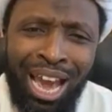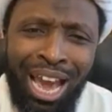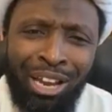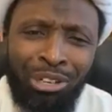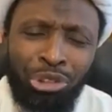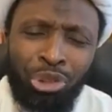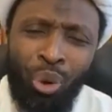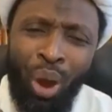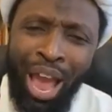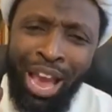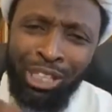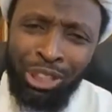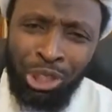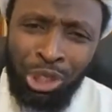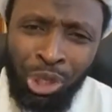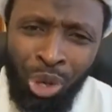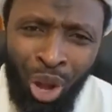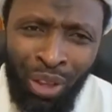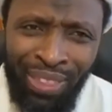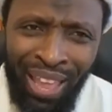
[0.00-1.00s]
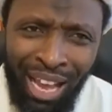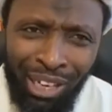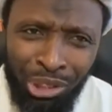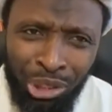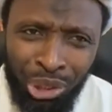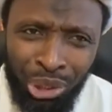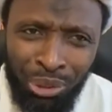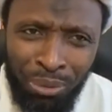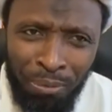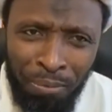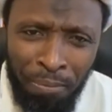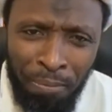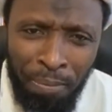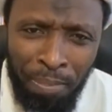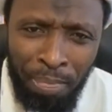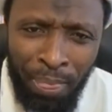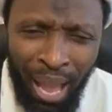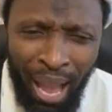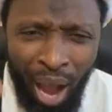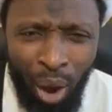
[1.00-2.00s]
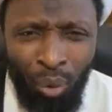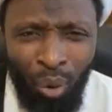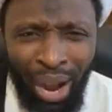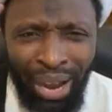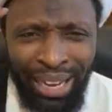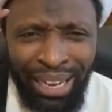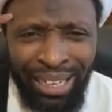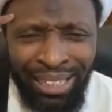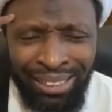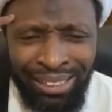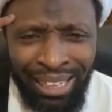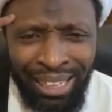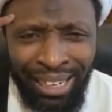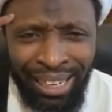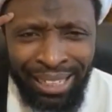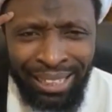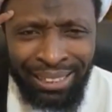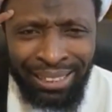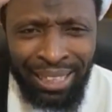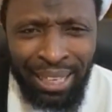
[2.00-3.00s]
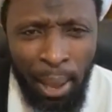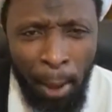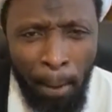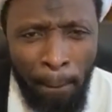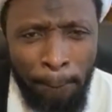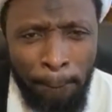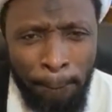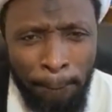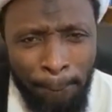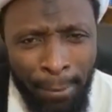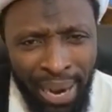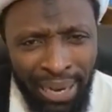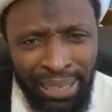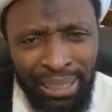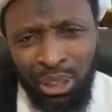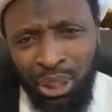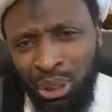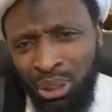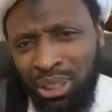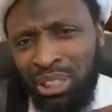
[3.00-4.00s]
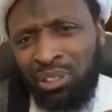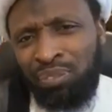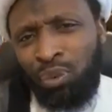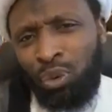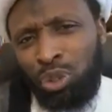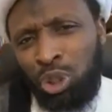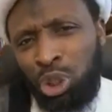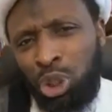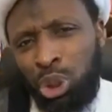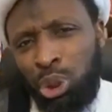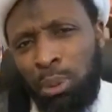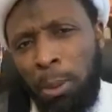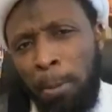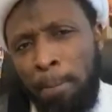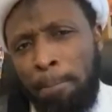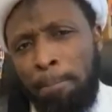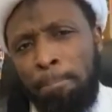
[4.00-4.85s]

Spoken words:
and to ensure that our intellect manages these forces.